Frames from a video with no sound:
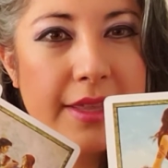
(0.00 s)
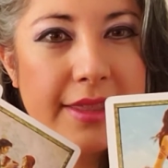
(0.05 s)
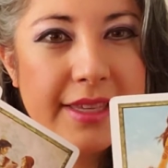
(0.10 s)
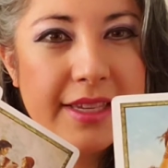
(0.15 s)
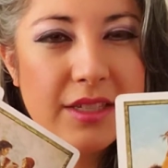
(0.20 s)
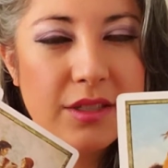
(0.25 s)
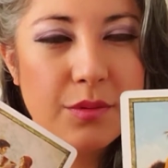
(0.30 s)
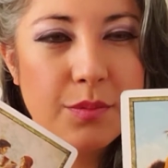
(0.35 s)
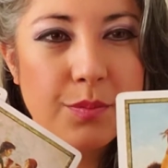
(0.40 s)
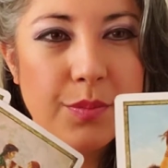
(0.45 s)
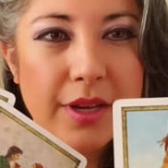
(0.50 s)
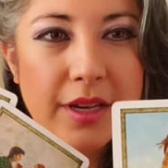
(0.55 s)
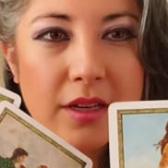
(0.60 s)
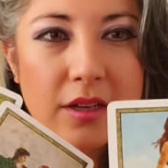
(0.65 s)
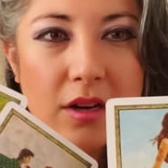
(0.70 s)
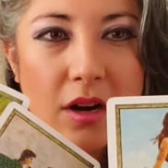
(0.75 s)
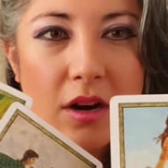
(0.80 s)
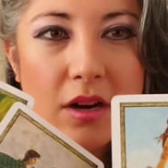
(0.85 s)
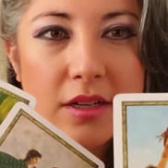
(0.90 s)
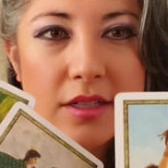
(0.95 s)
these
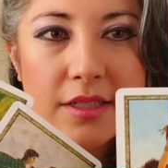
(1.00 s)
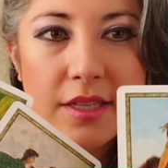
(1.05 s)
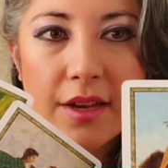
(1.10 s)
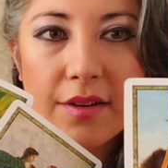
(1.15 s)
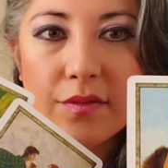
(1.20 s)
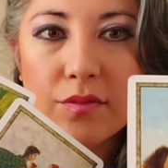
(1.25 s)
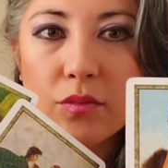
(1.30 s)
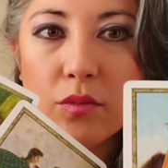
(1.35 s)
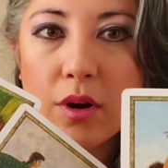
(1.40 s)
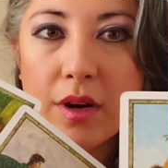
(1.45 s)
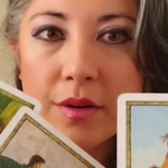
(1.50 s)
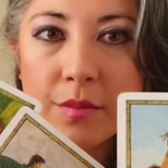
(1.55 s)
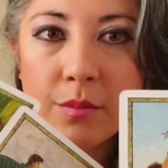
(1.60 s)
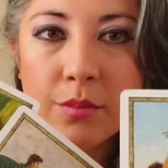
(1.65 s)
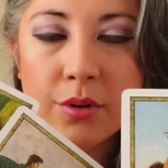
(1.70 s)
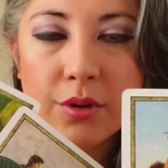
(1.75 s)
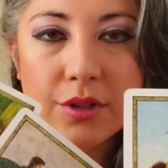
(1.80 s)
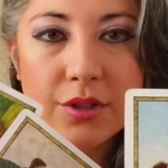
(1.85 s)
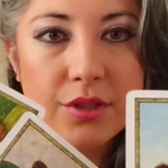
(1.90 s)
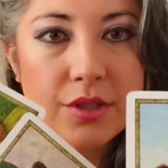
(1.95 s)
big cards have
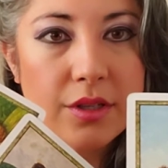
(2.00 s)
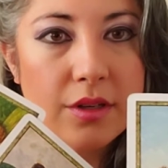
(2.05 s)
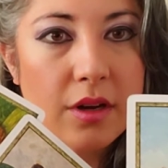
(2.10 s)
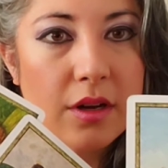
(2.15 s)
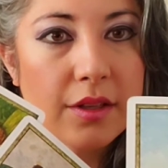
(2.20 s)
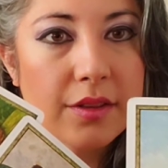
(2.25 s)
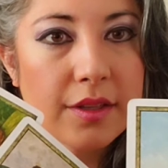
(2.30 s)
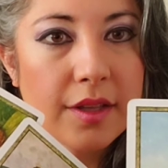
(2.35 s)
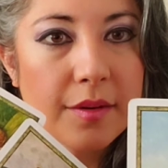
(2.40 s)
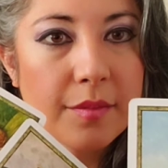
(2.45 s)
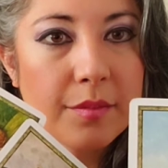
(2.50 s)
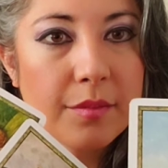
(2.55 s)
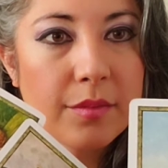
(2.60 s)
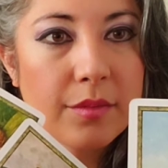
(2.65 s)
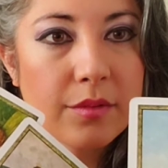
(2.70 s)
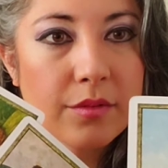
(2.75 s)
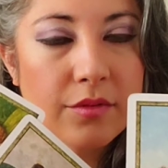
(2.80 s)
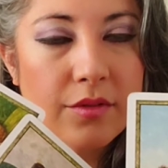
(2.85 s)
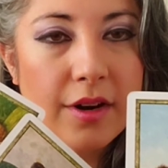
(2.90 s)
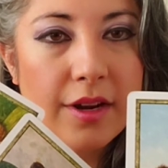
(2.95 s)
one person on them,
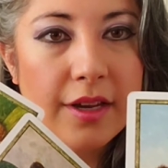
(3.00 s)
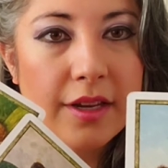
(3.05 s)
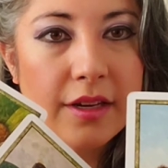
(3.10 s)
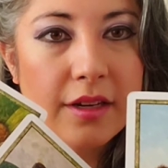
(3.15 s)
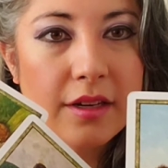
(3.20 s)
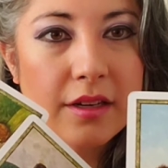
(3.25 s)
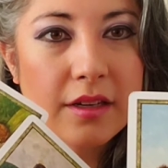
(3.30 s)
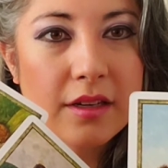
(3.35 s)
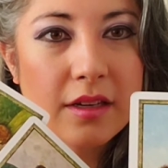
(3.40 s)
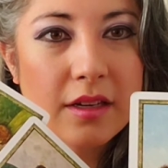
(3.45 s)
right?